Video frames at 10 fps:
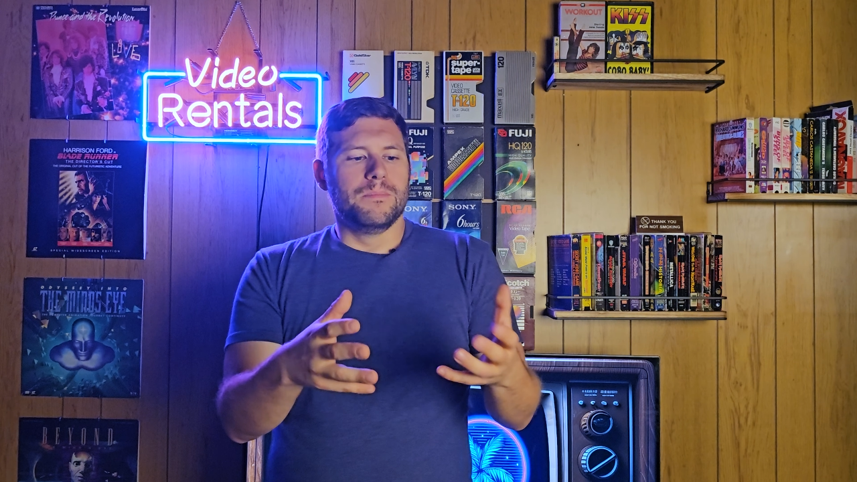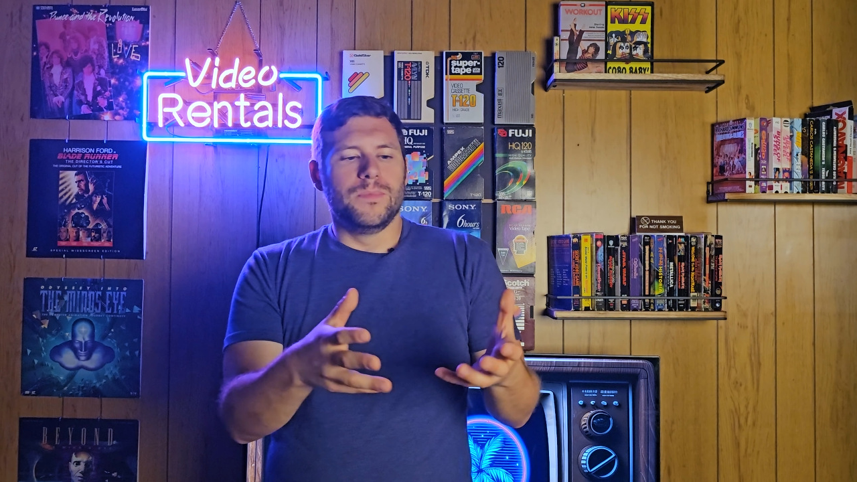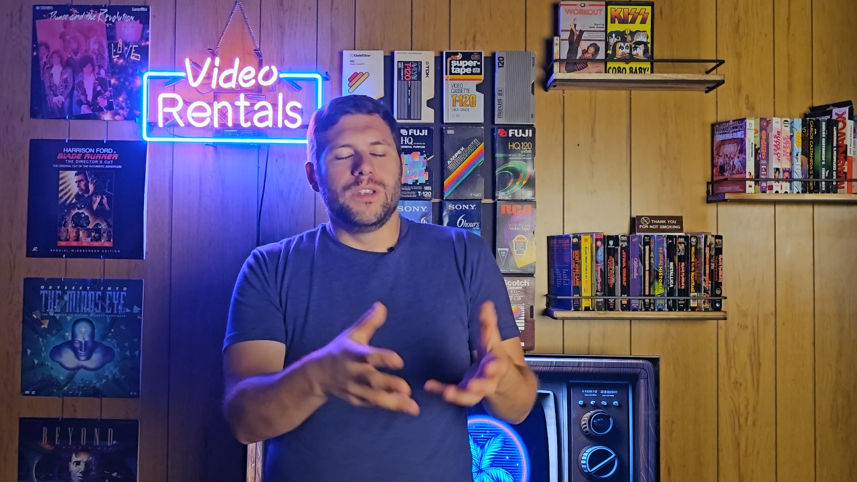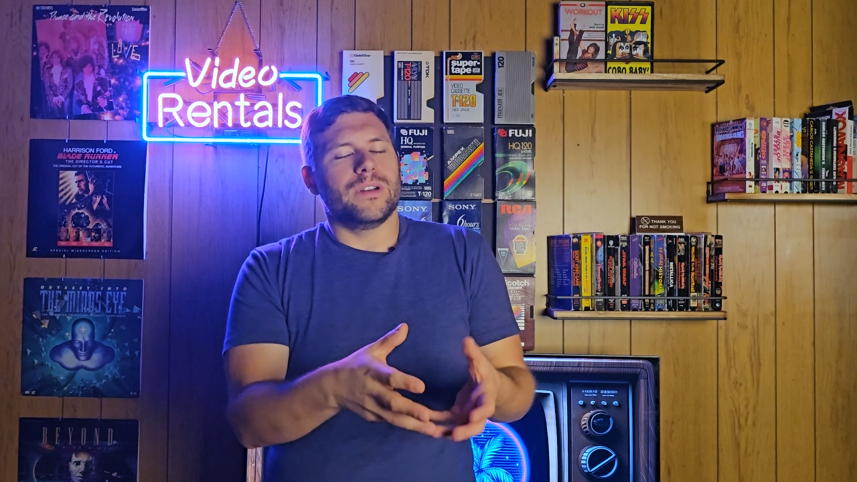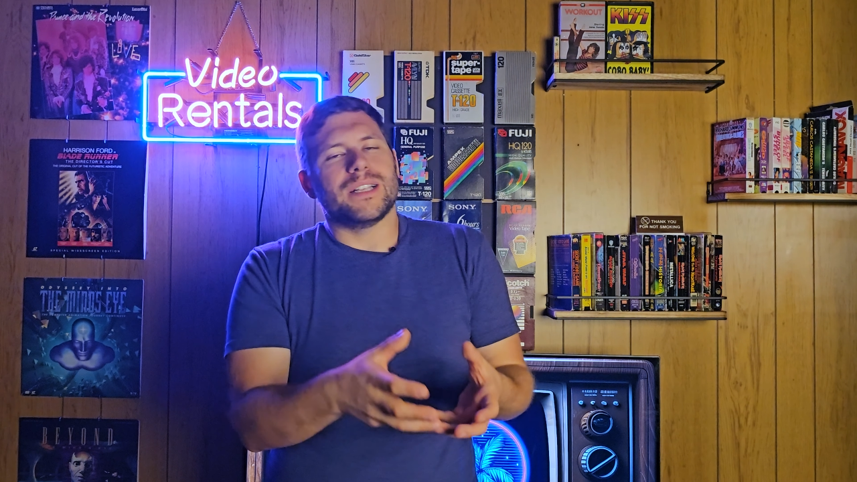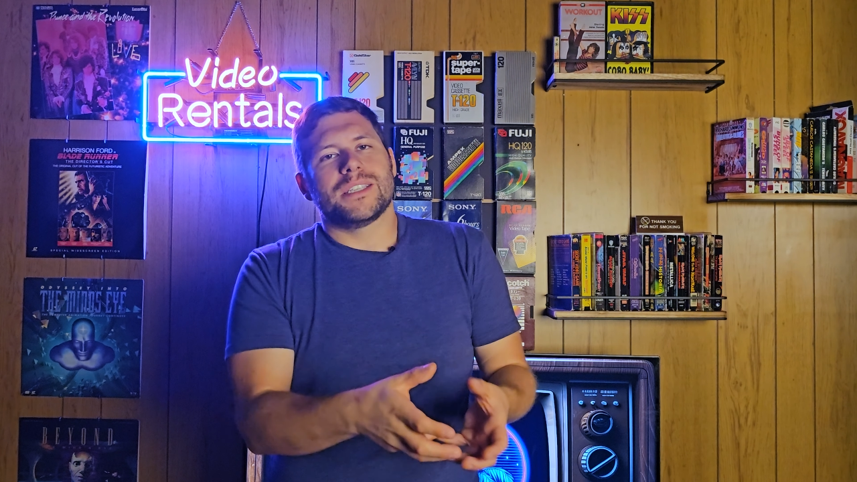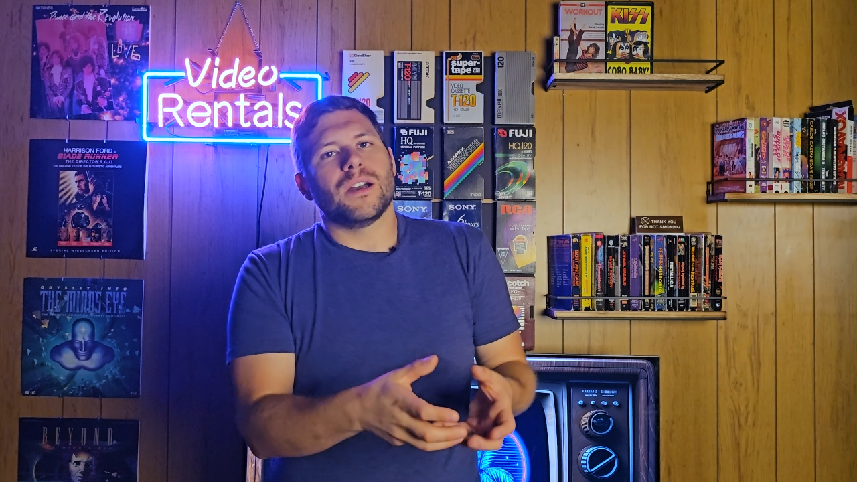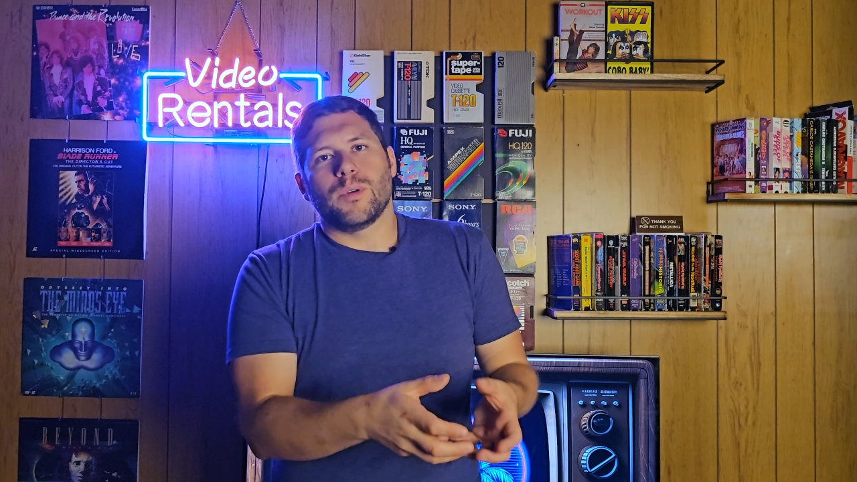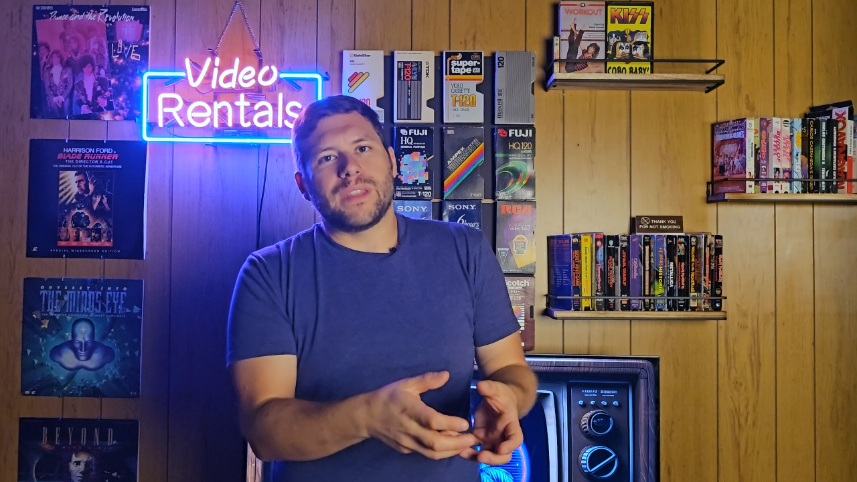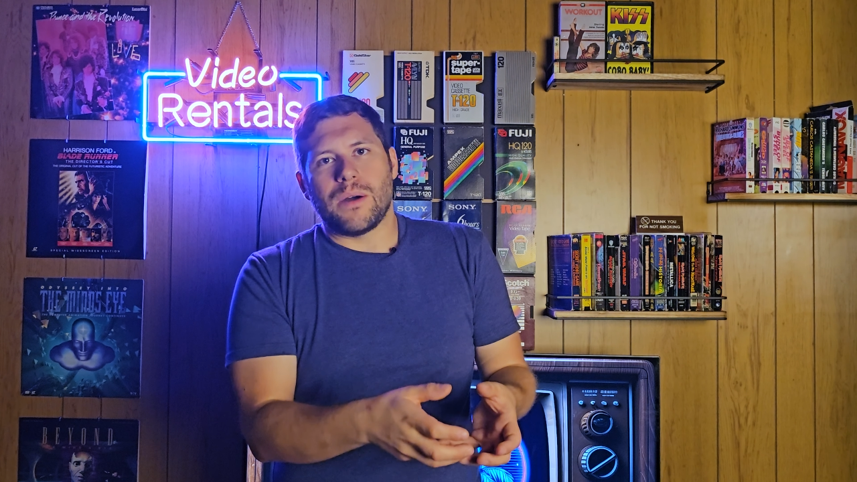You're not
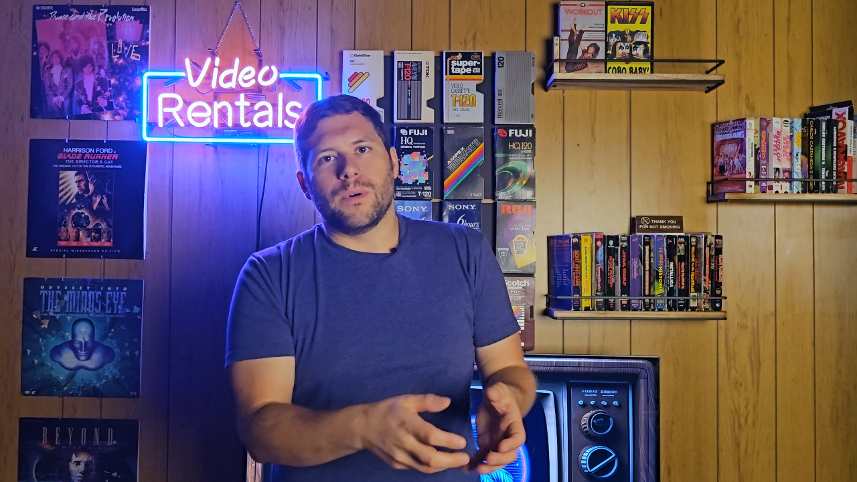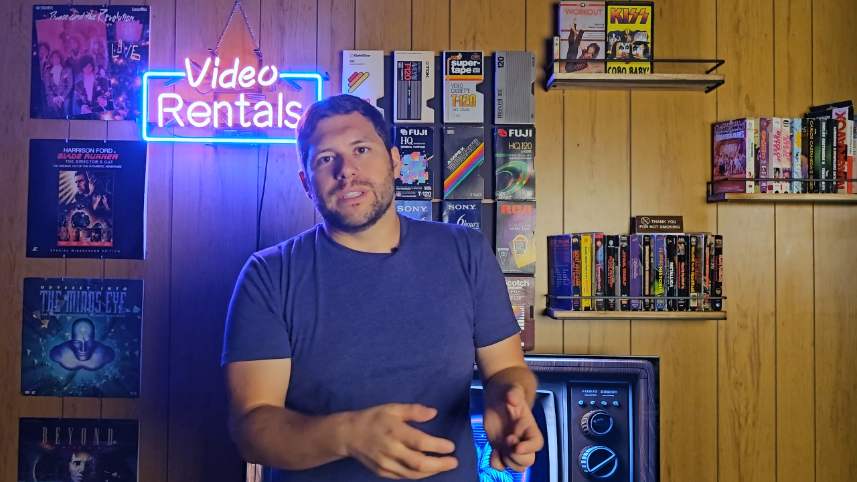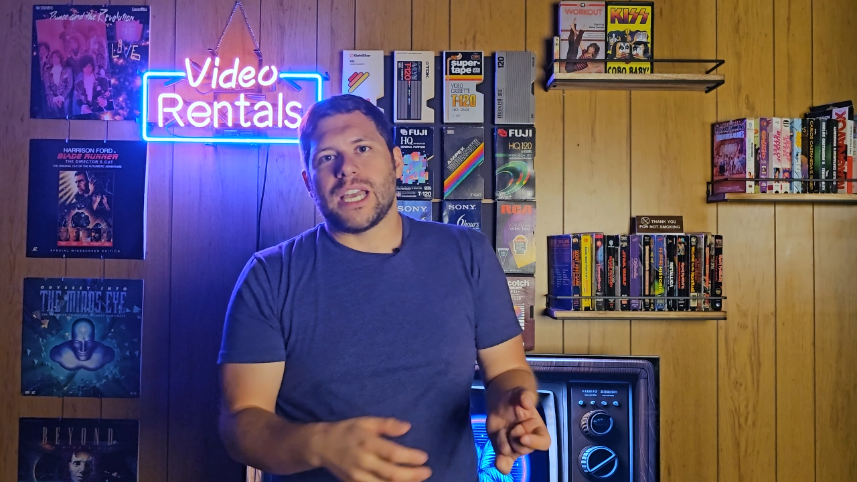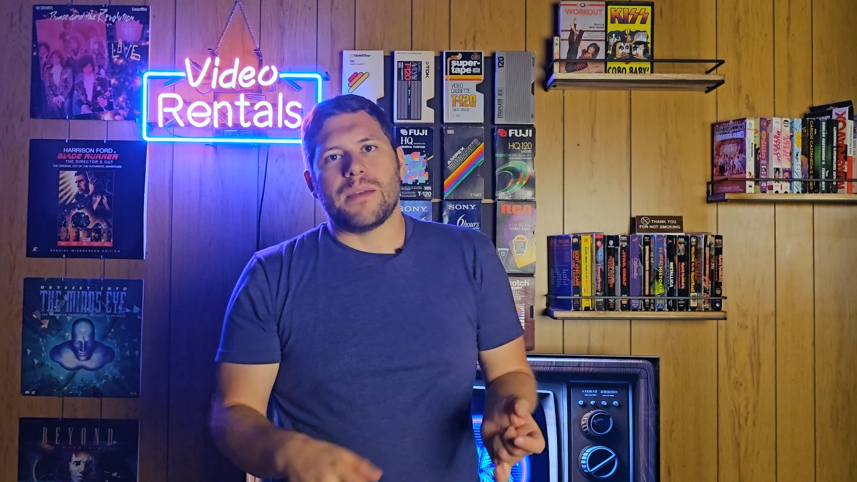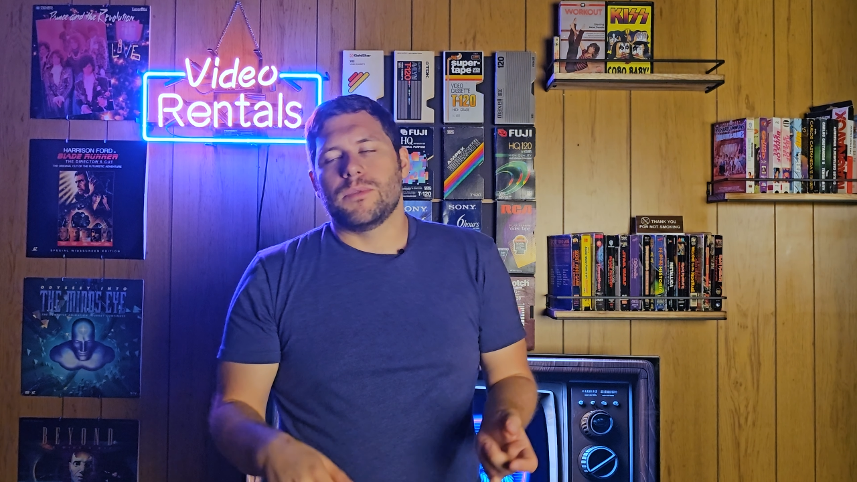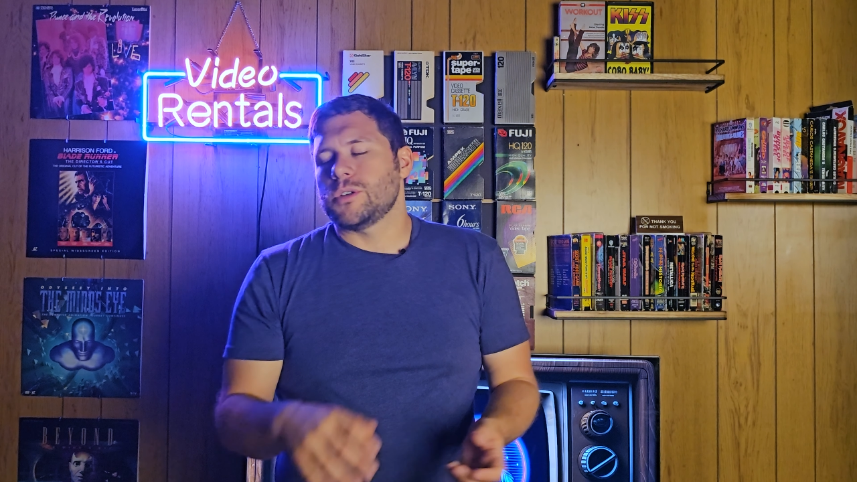stuck with that one tape.